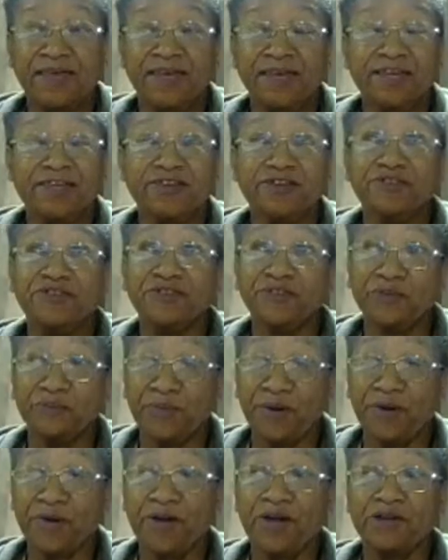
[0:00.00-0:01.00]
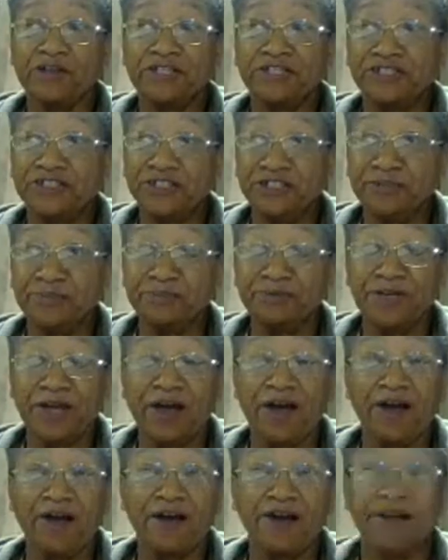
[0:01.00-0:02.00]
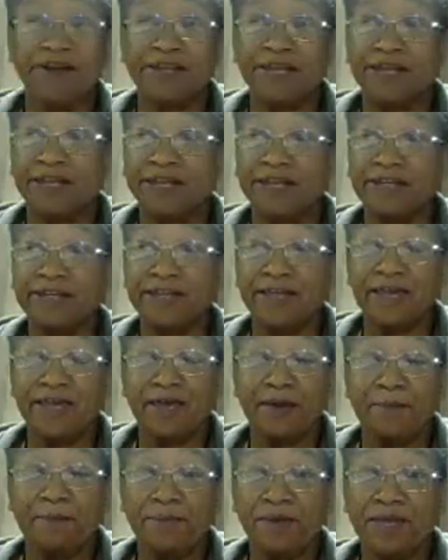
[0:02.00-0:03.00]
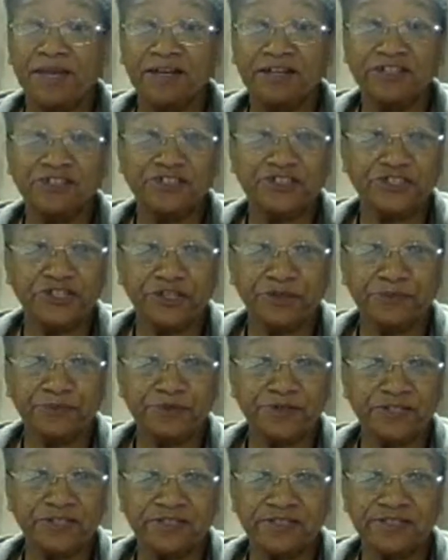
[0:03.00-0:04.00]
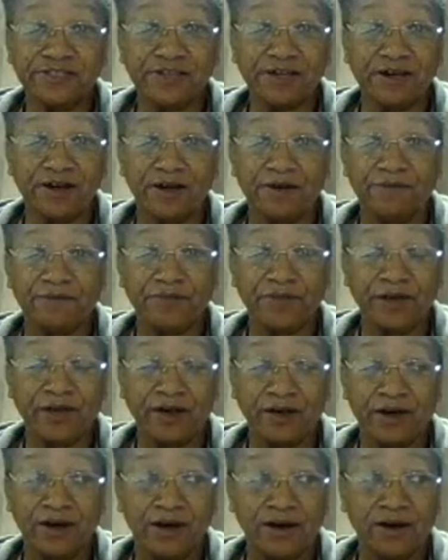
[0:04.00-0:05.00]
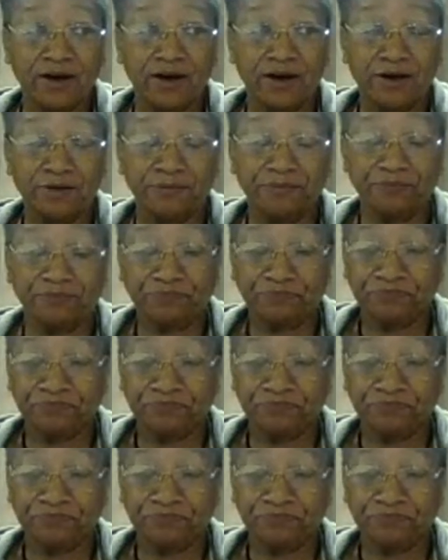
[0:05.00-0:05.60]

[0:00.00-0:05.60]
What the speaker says: He used to work on a shipyard and build ships and stuff, the